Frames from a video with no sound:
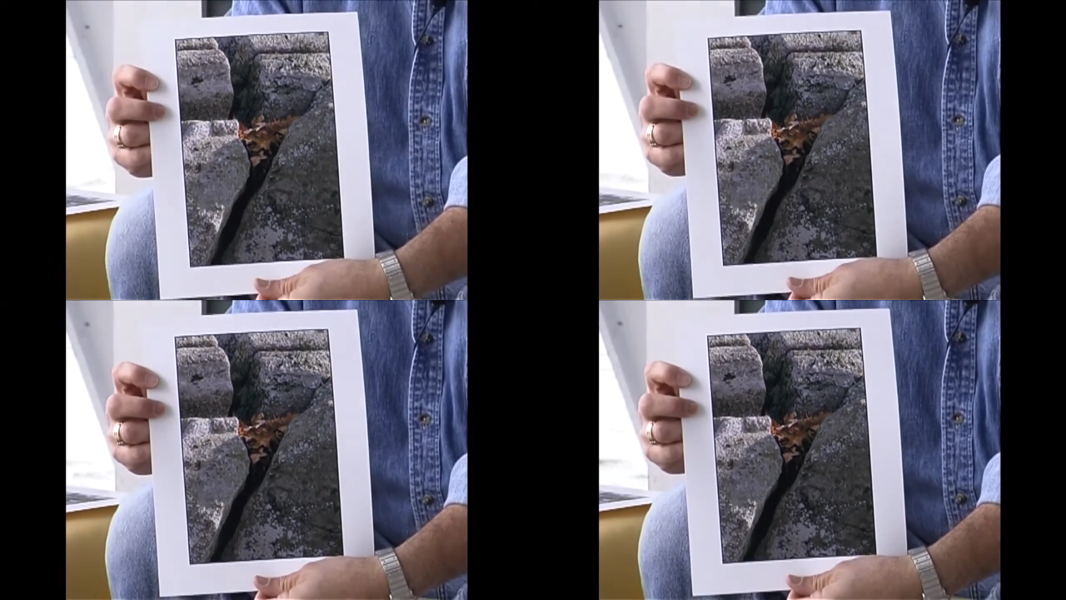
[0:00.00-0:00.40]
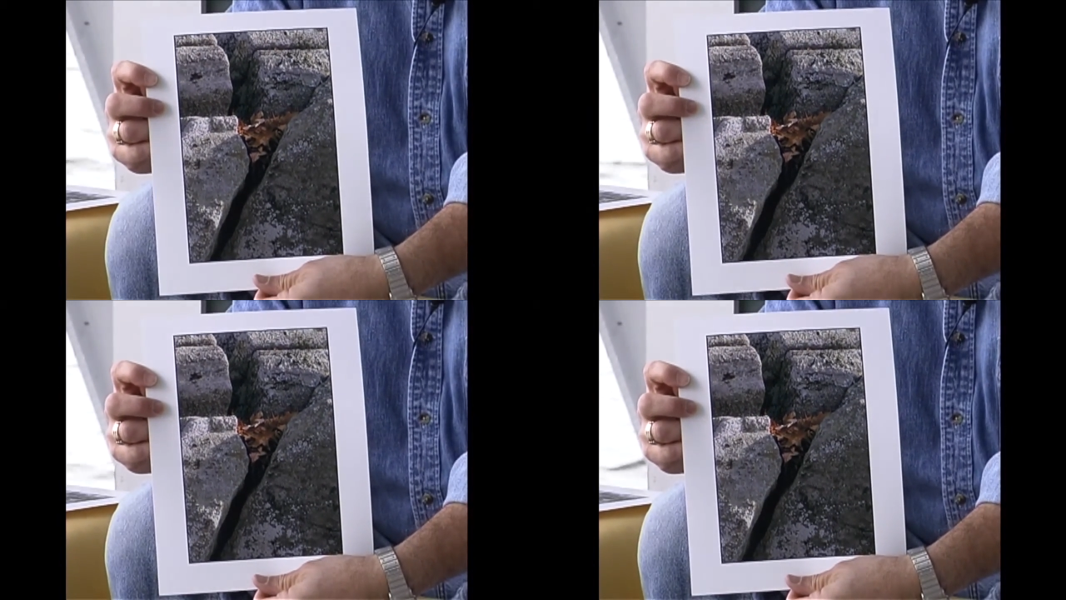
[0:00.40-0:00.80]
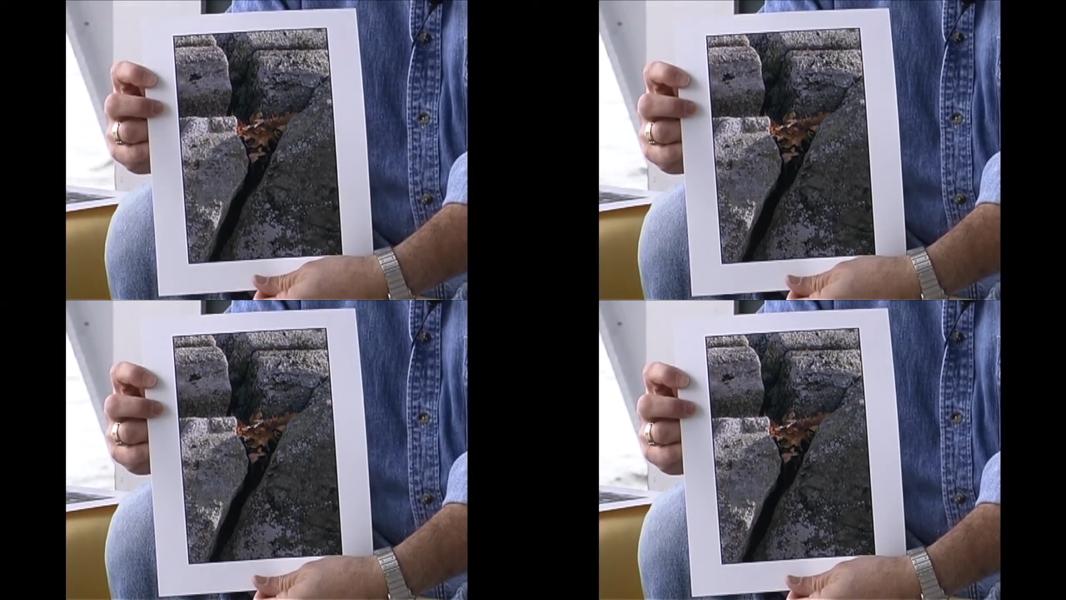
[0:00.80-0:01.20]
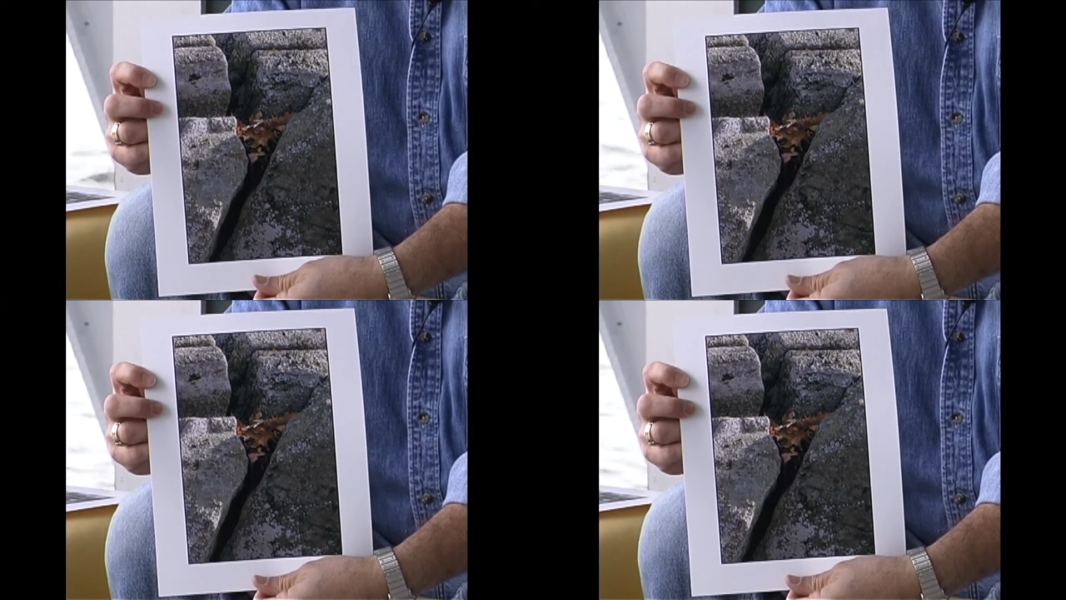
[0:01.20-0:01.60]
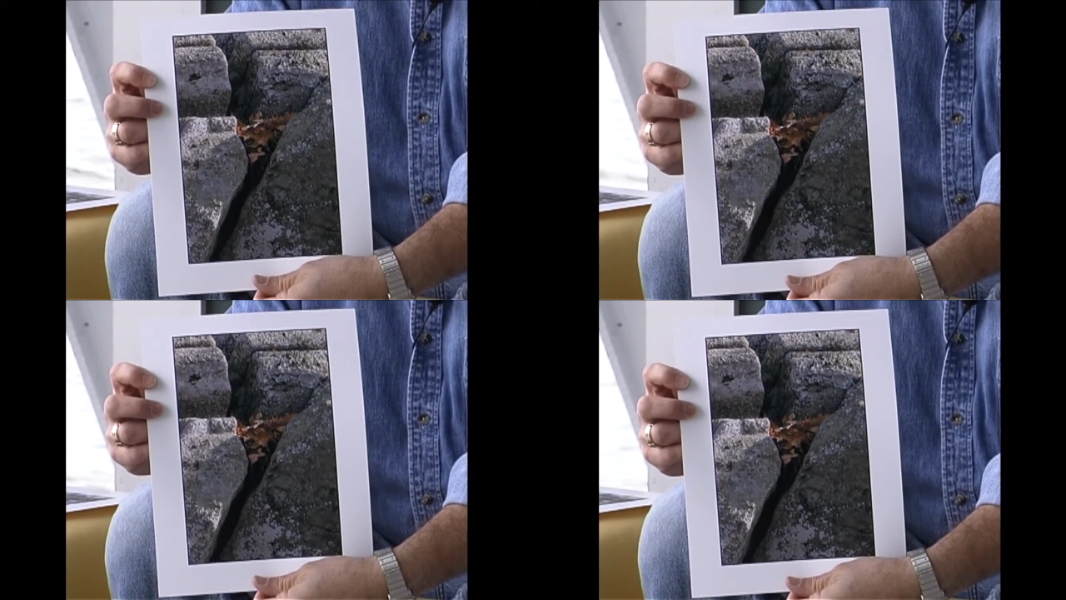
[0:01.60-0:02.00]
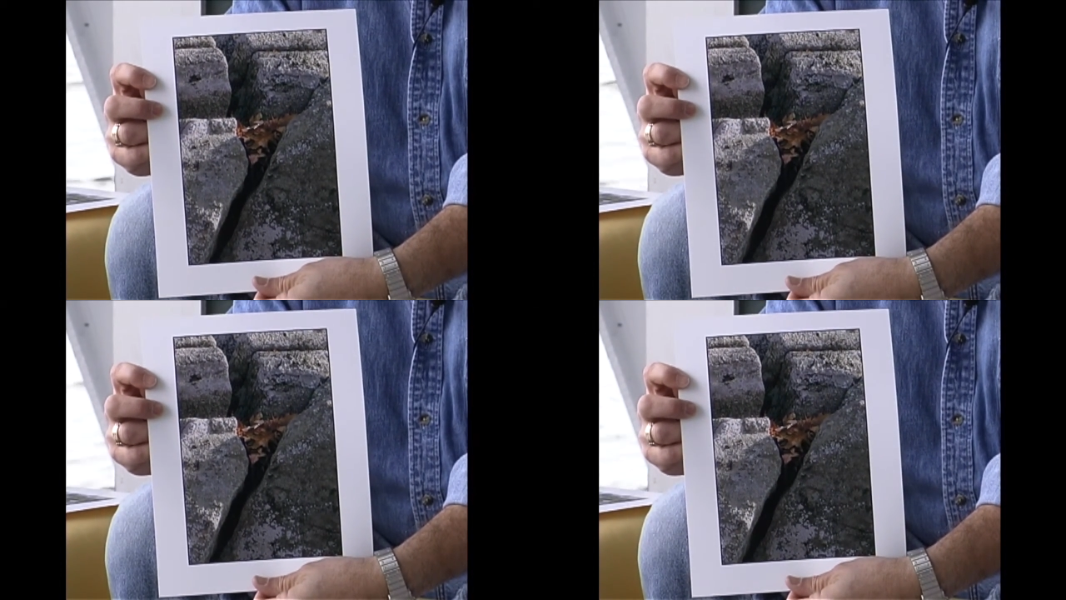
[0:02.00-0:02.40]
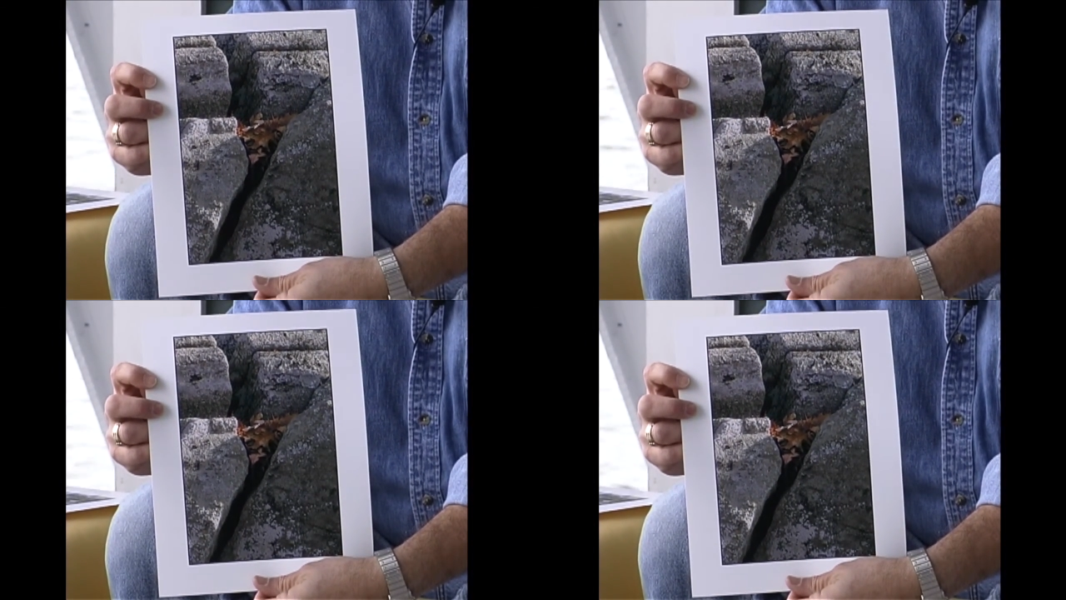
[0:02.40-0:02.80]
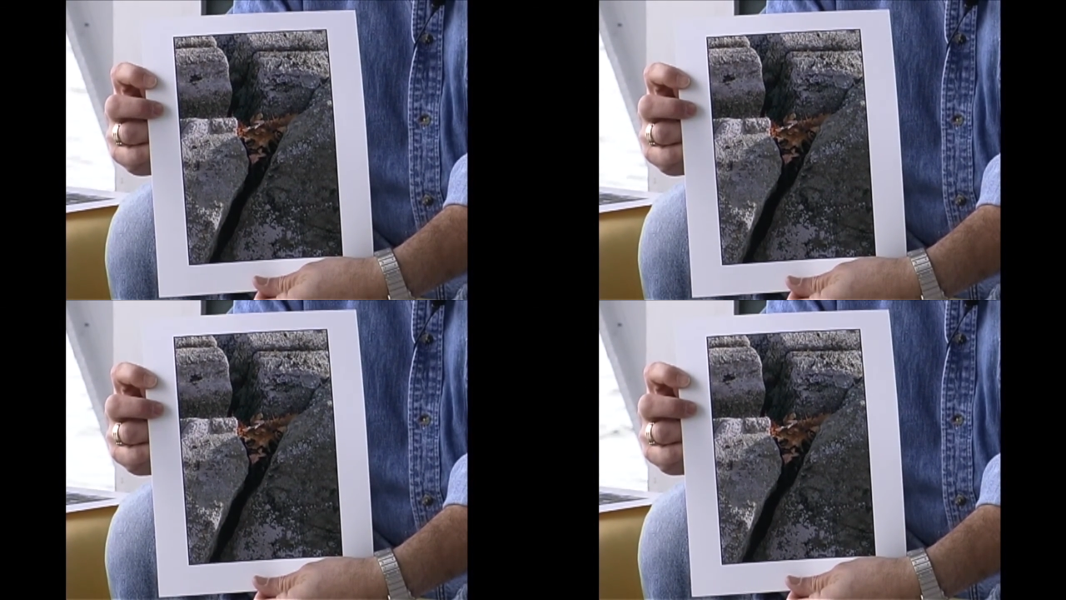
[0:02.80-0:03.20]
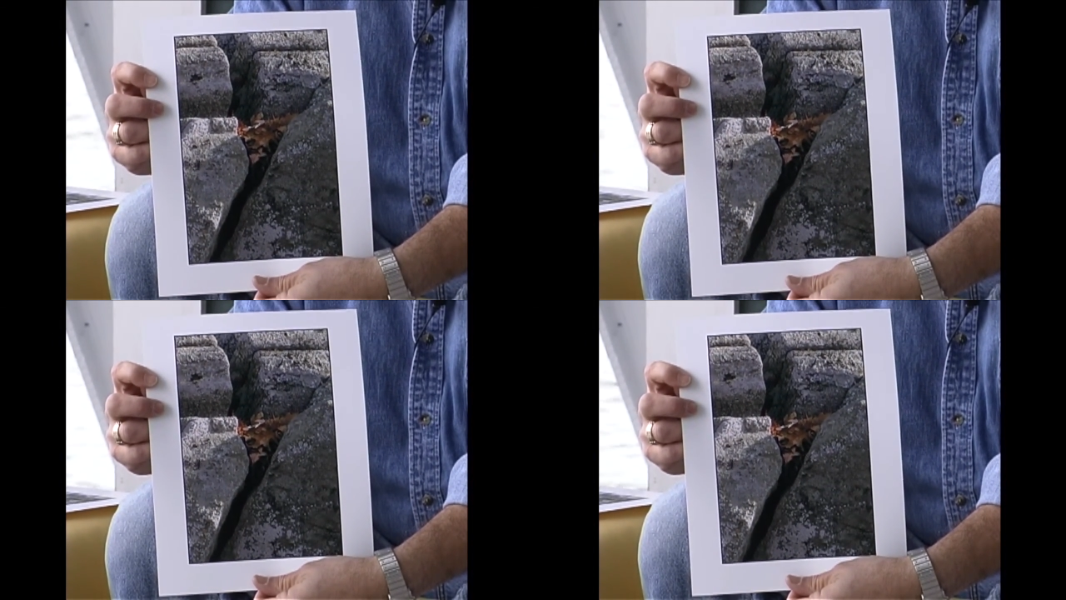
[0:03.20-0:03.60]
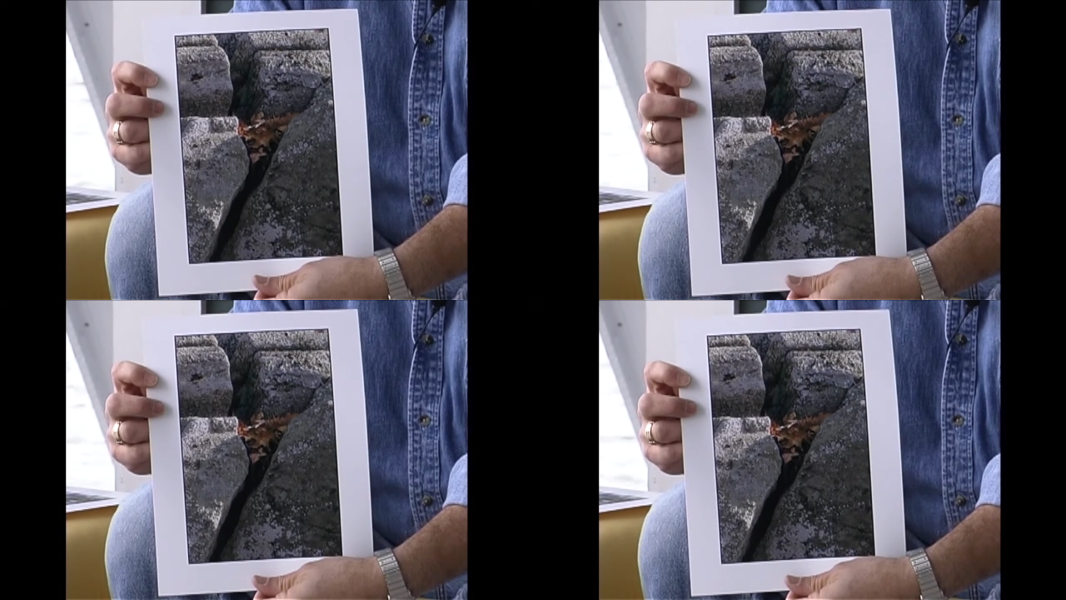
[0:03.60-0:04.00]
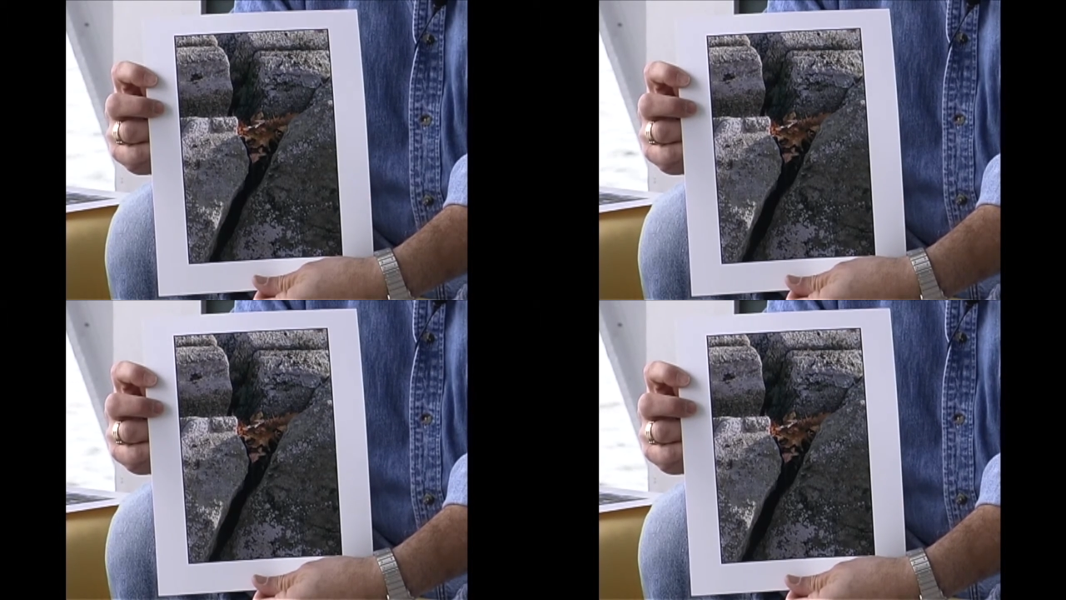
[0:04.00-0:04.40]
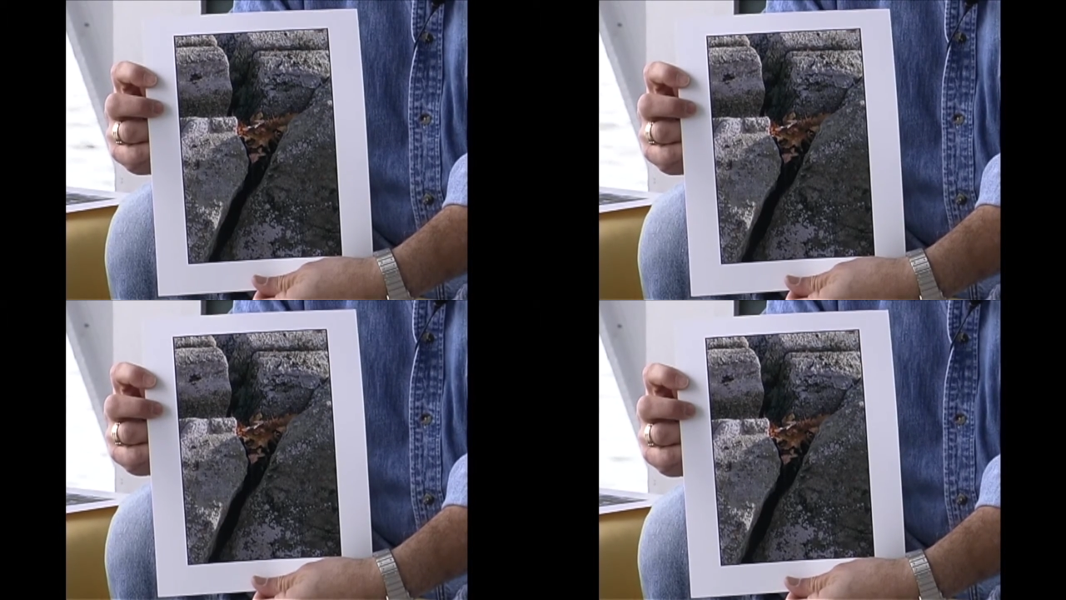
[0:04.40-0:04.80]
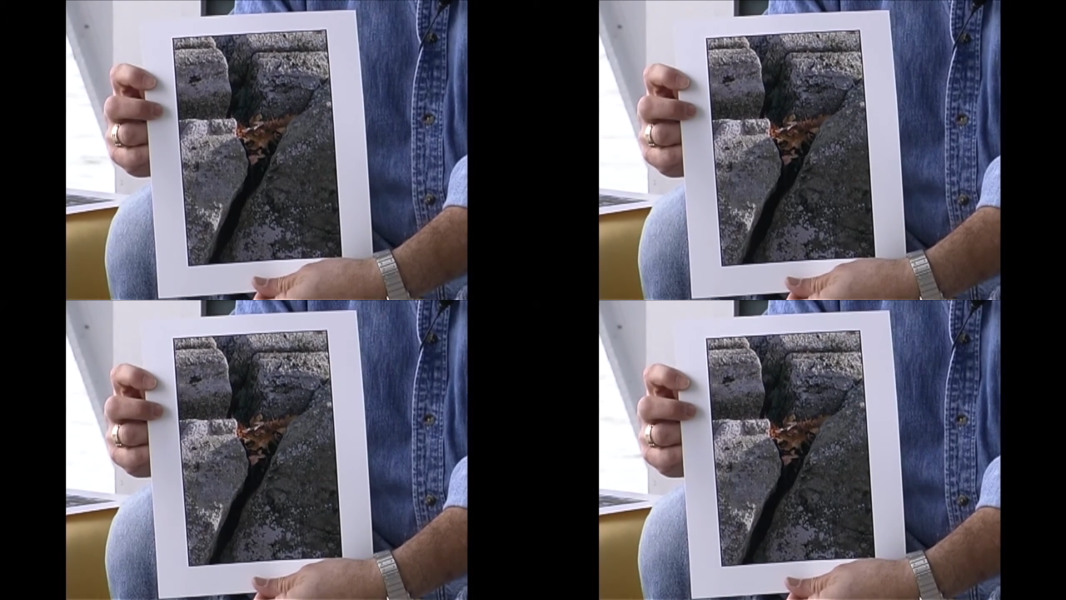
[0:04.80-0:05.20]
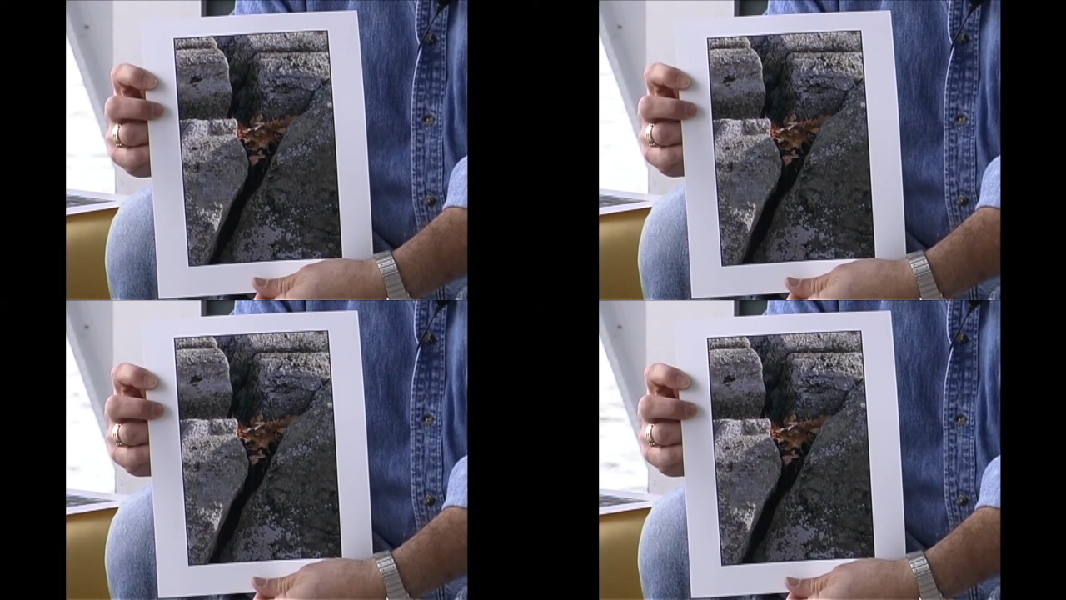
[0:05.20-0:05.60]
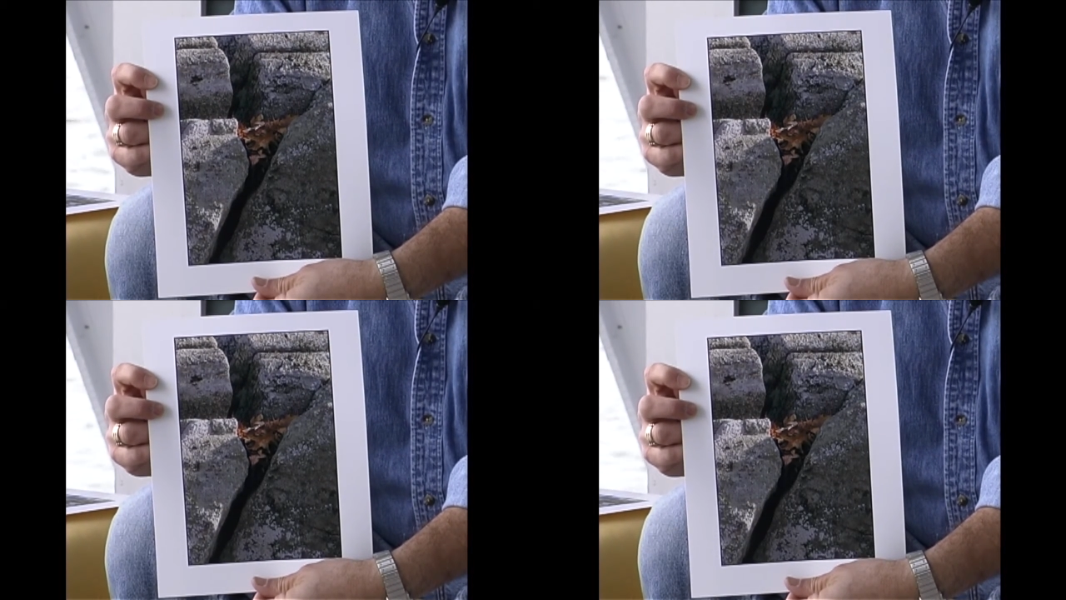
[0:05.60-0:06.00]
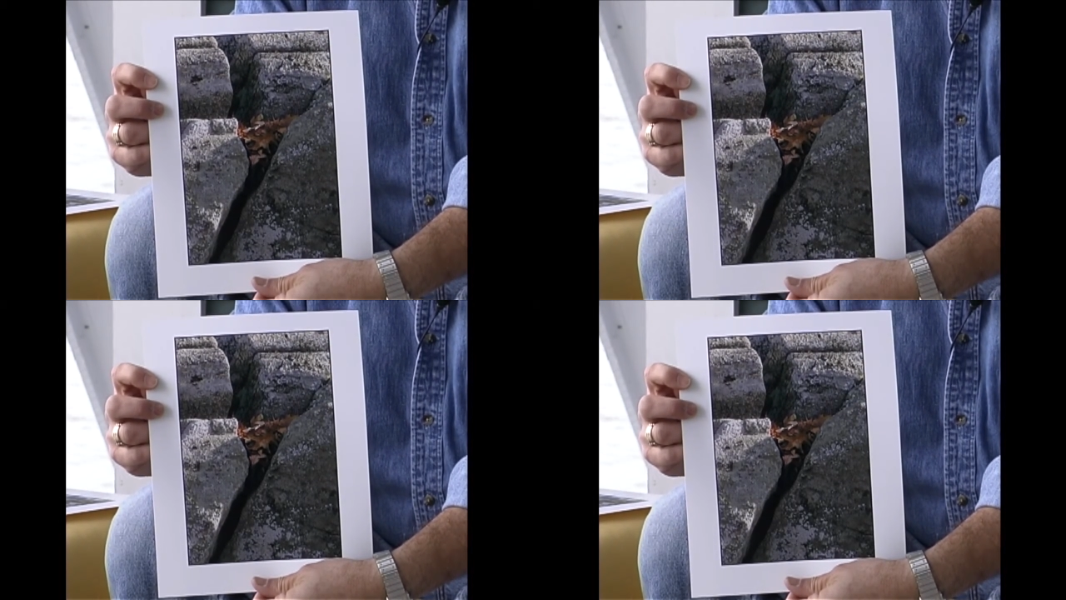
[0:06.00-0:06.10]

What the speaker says: (no speaker visible)